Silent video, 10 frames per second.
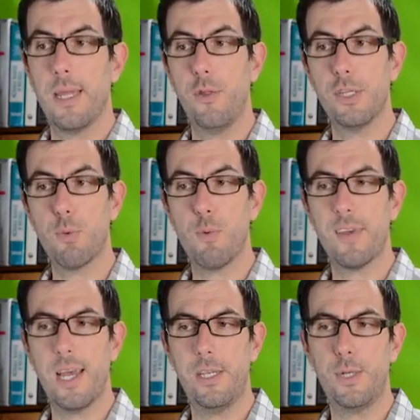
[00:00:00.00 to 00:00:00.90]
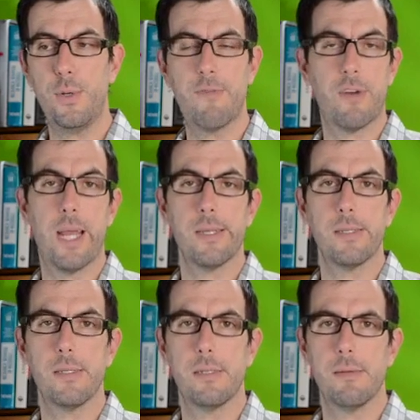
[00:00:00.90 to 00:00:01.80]
Now in this one we've got two different
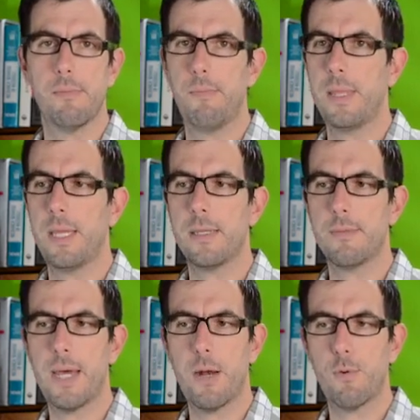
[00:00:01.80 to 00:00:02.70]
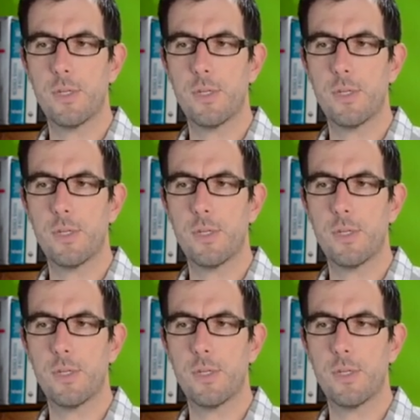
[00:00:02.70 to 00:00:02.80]
x's, but that doesn't matter.